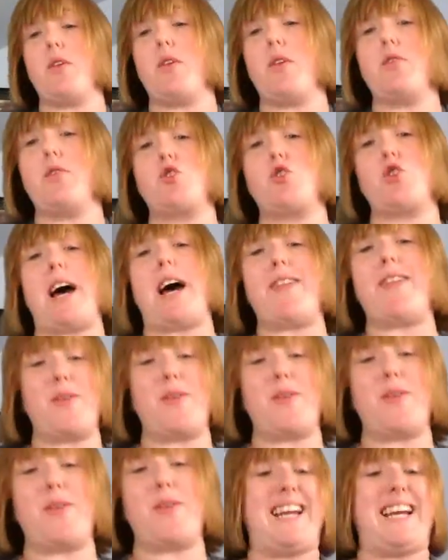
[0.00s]
The track that
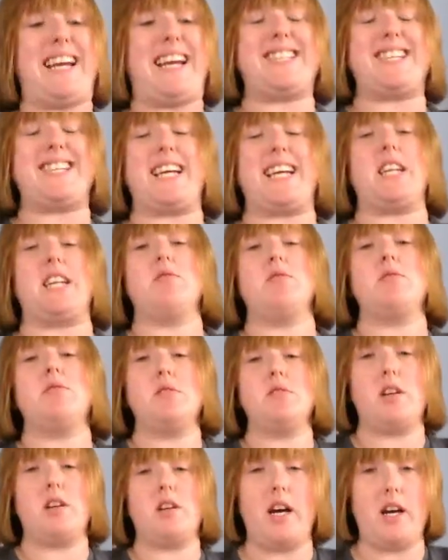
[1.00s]
they're releasing
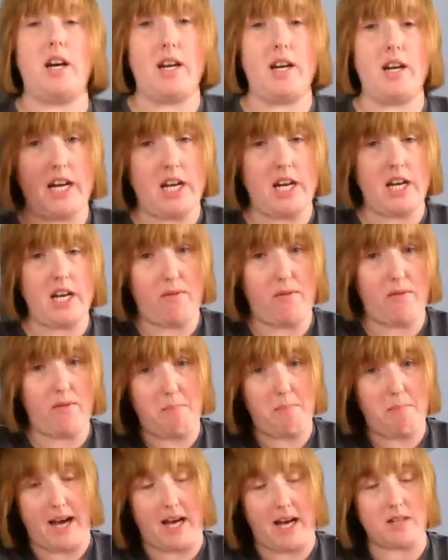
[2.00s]
in
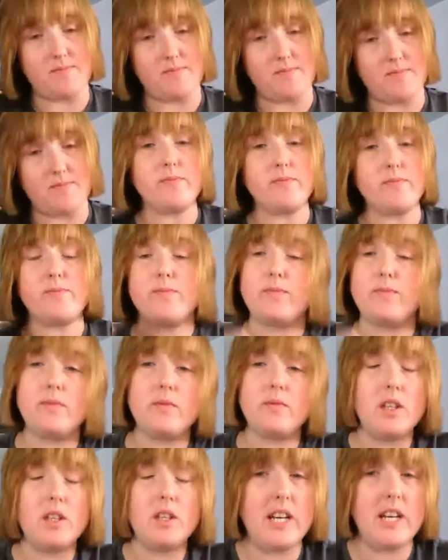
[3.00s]
November
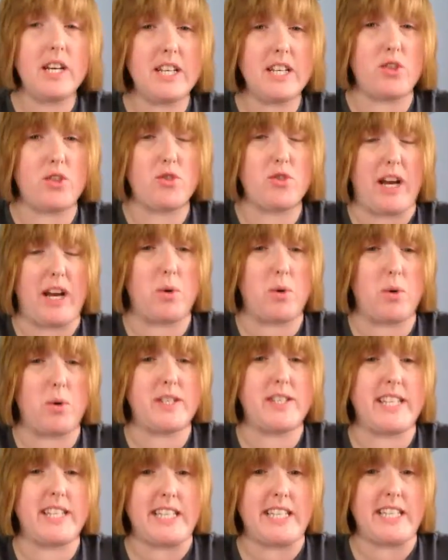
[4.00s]
is a track called
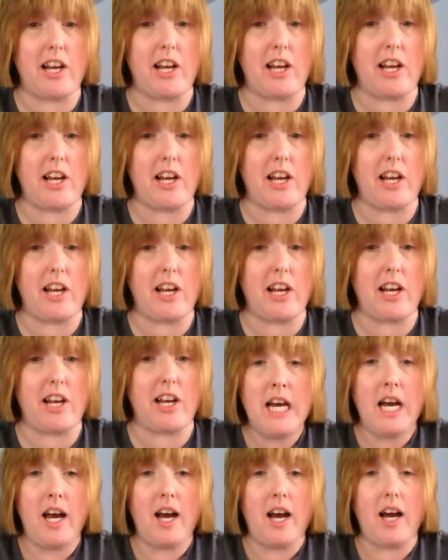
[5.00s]
City Lies.
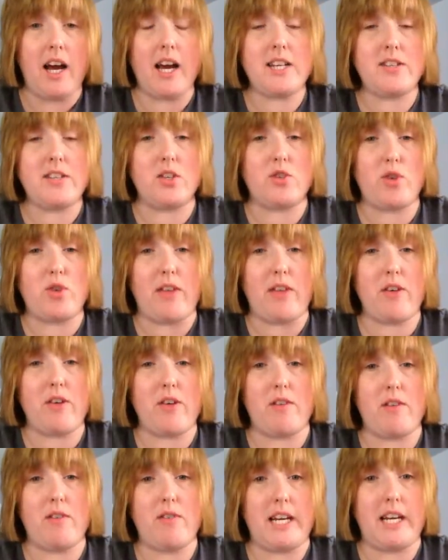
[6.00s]
It's a track that
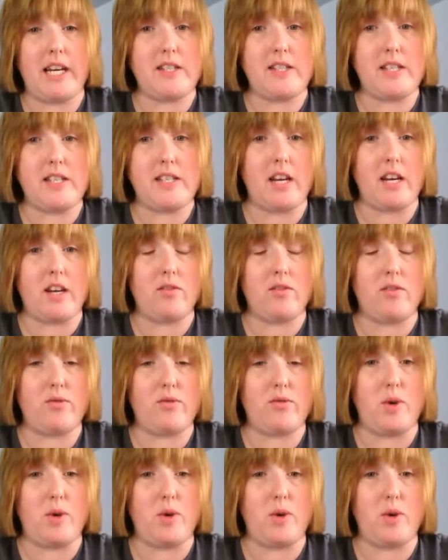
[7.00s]
they're releasing
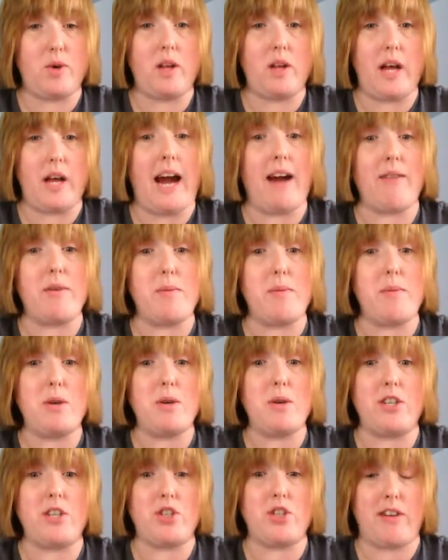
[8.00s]
for a Harry
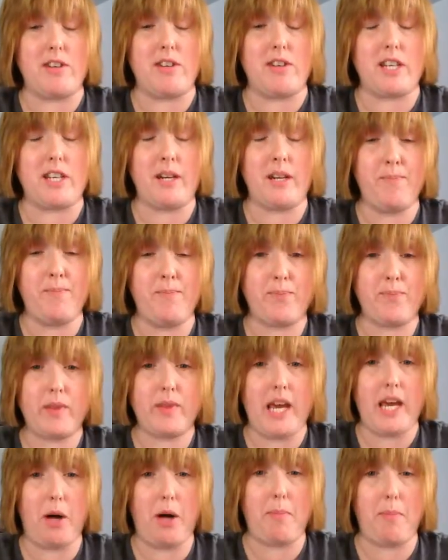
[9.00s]
Moseley charity,
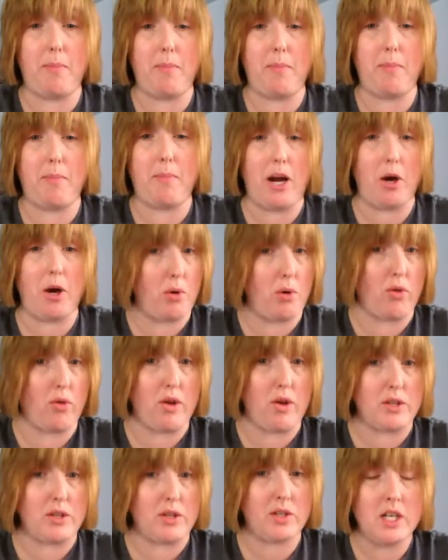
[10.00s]
Help Harry Help
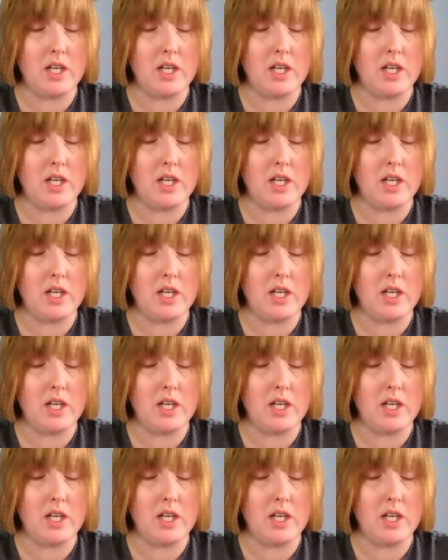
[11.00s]
Others.